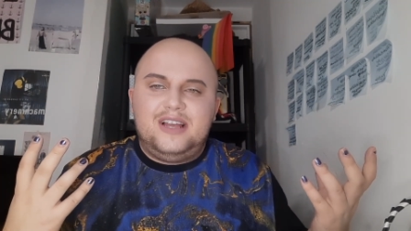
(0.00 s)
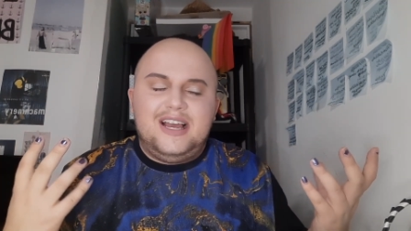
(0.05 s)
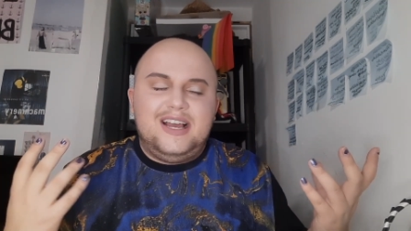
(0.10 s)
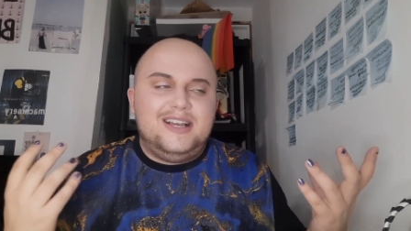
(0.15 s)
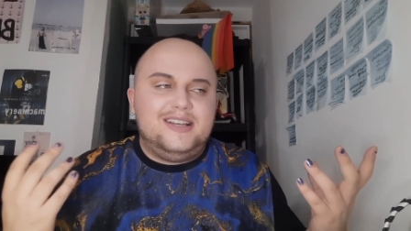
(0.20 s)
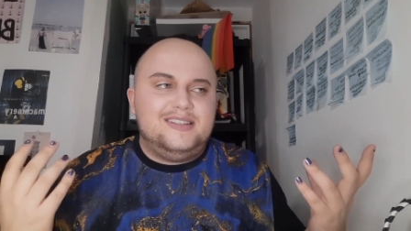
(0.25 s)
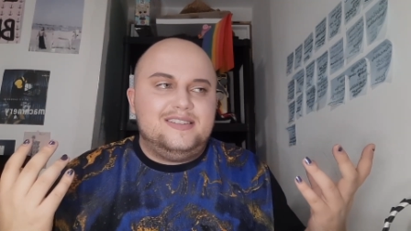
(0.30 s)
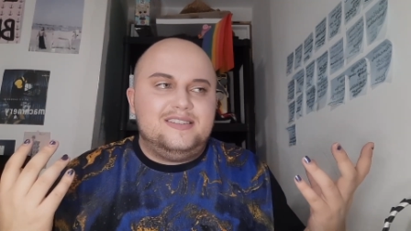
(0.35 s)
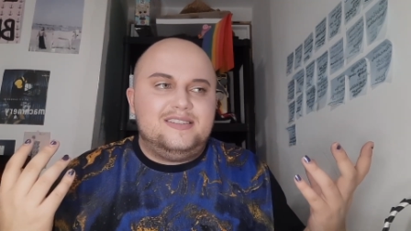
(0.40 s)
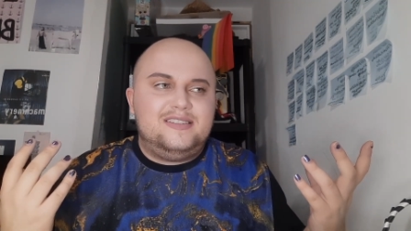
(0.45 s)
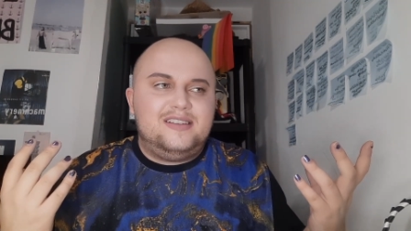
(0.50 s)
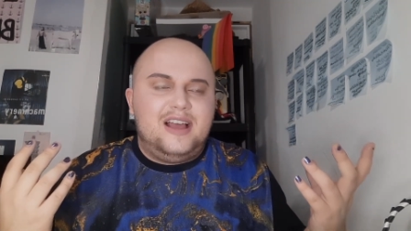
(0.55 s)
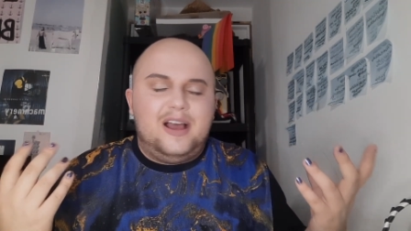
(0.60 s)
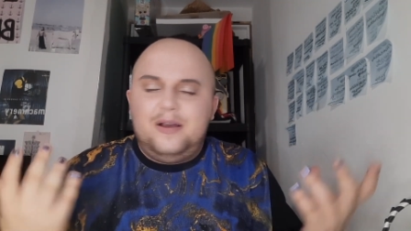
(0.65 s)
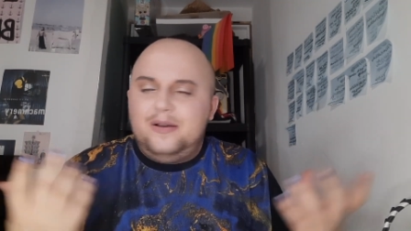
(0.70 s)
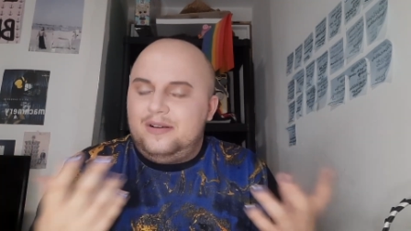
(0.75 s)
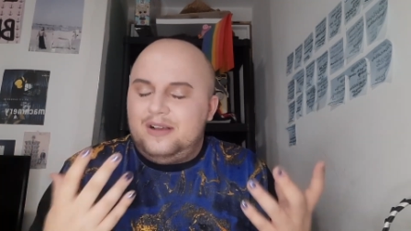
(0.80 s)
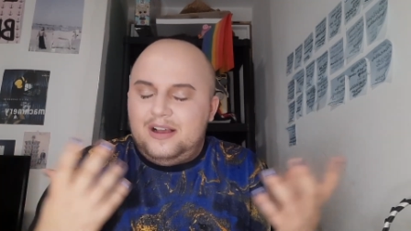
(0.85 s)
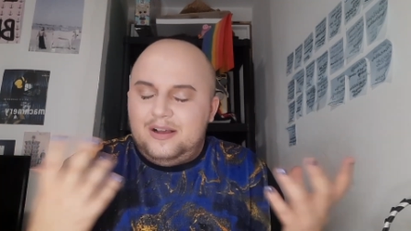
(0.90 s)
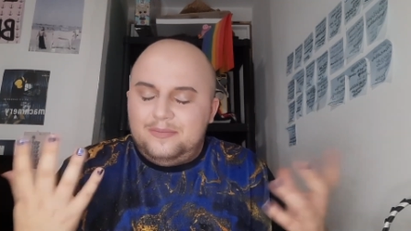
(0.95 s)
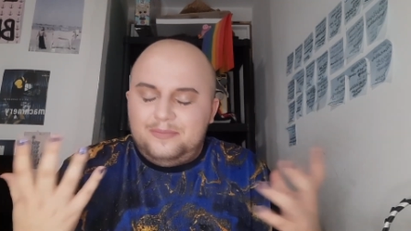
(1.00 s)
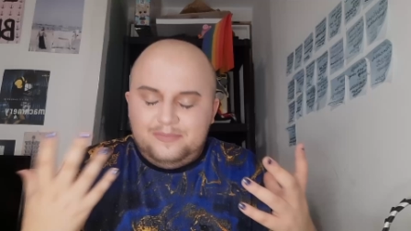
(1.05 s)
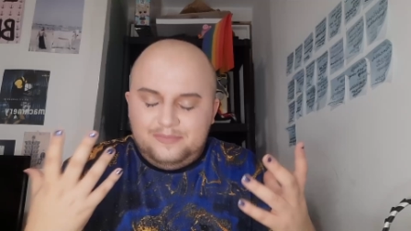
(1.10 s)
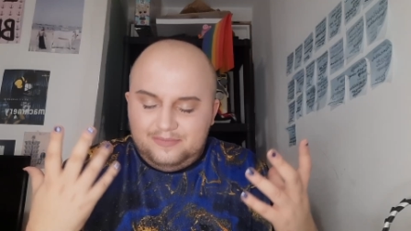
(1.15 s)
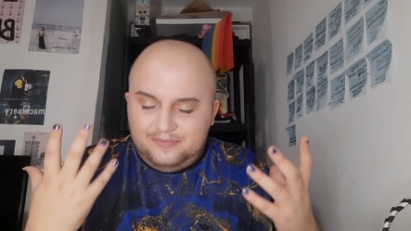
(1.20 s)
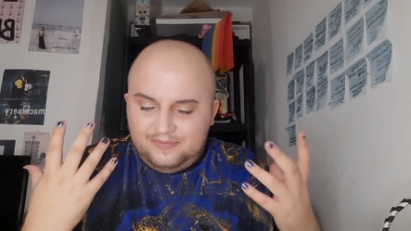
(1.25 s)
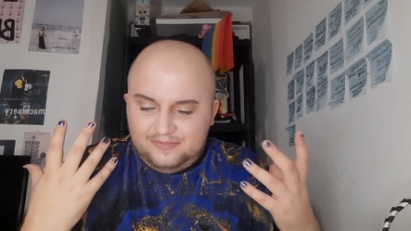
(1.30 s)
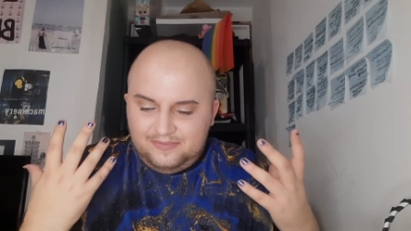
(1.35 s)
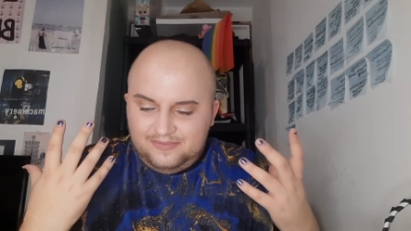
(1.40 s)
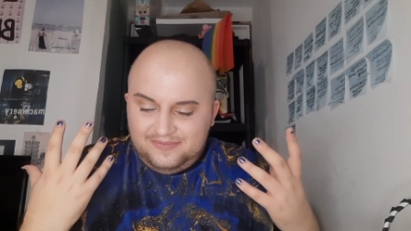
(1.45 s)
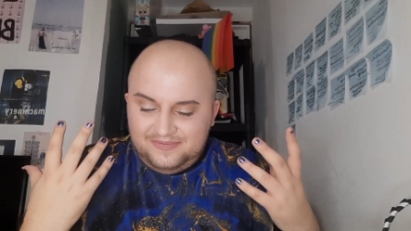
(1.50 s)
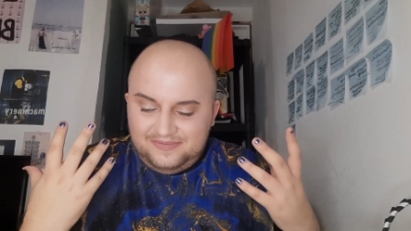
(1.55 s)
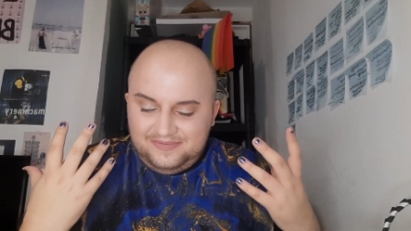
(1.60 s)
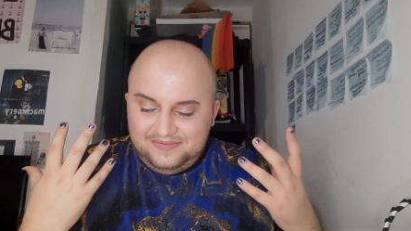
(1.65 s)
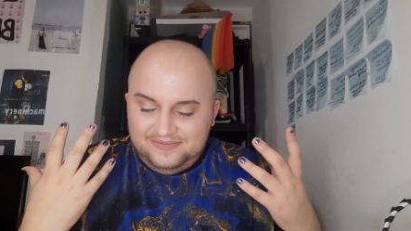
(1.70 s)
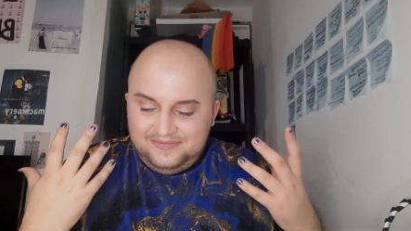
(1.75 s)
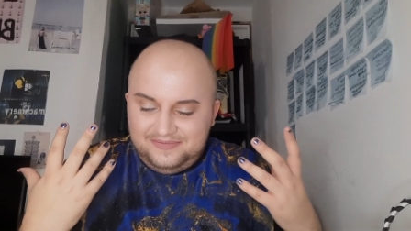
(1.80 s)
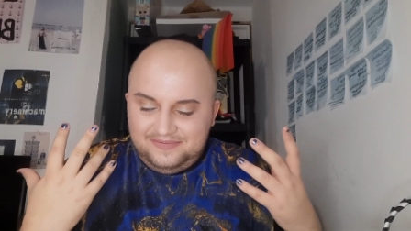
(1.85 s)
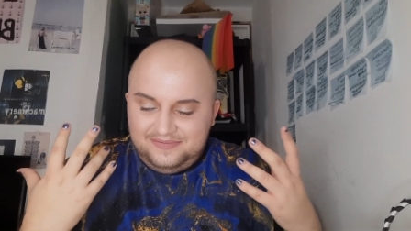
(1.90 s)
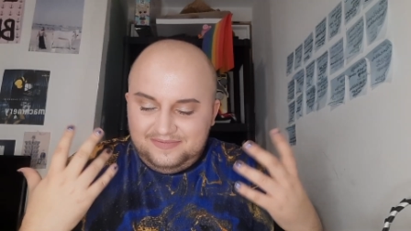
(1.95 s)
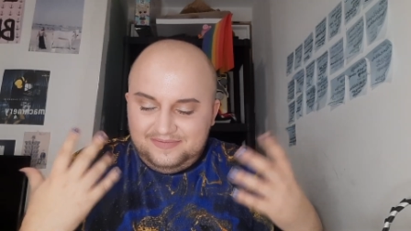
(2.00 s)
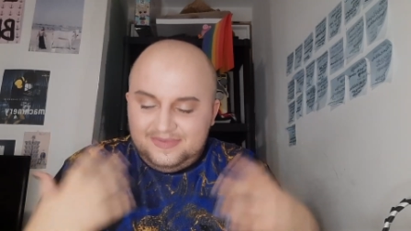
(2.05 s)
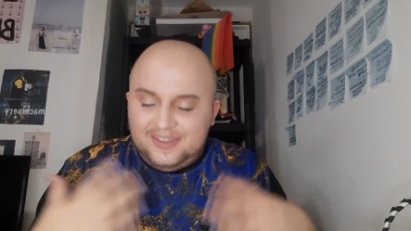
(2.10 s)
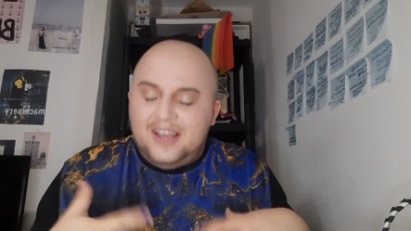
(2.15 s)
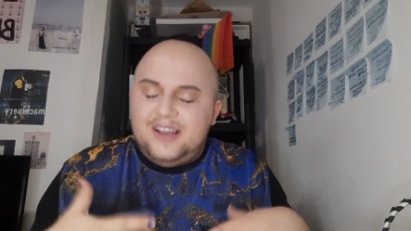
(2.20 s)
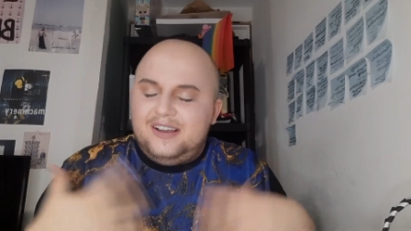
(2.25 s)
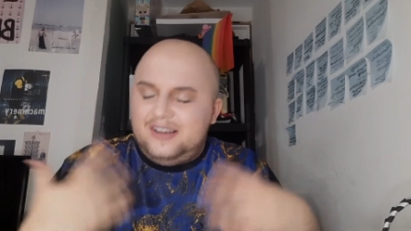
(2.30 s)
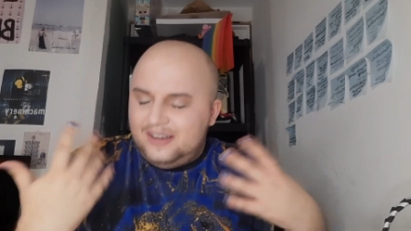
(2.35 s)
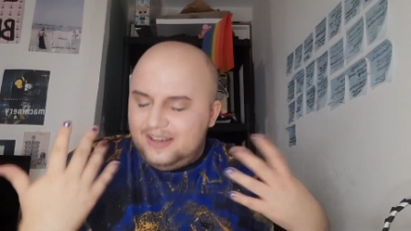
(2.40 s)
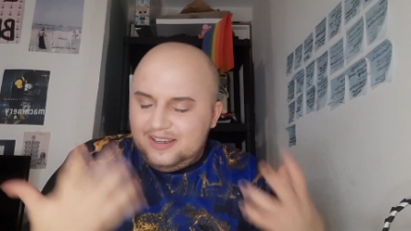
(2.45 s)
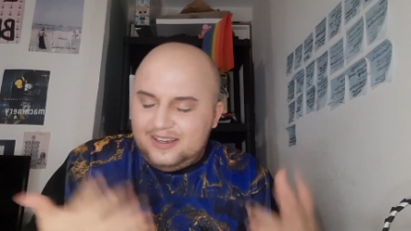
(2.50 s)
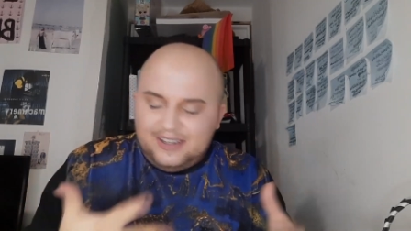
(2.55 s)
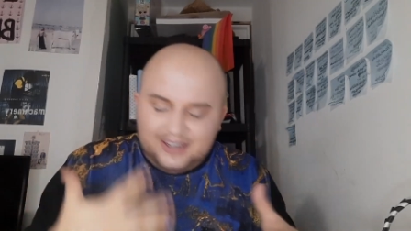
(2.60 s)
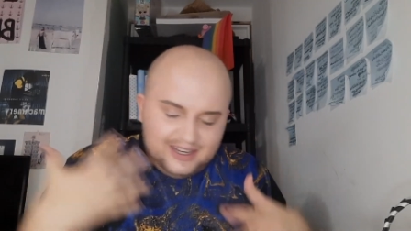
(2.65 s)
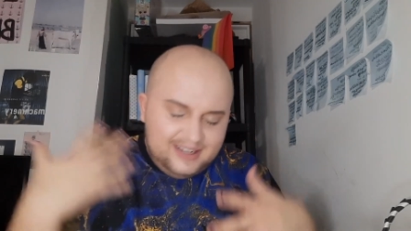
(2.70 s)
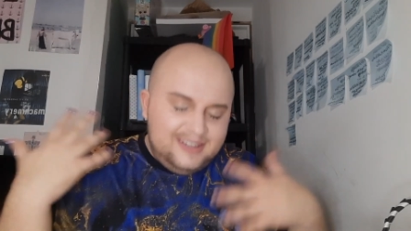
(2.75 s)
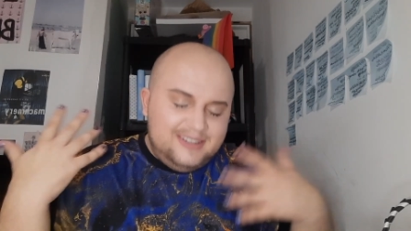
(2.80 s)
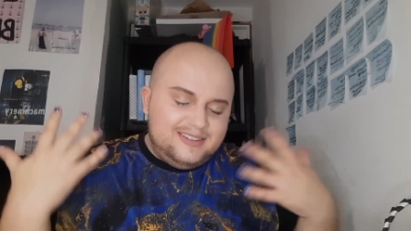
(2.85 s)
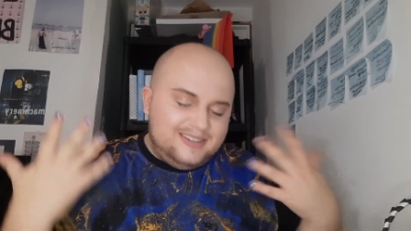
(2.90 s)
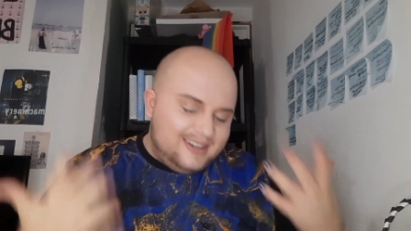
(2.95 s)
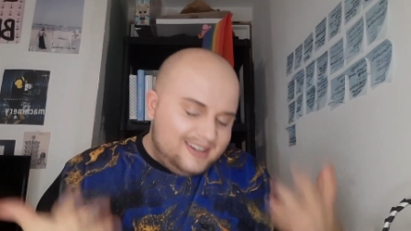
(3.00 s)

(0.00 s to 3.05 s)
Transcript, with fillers: And I, I'm, I,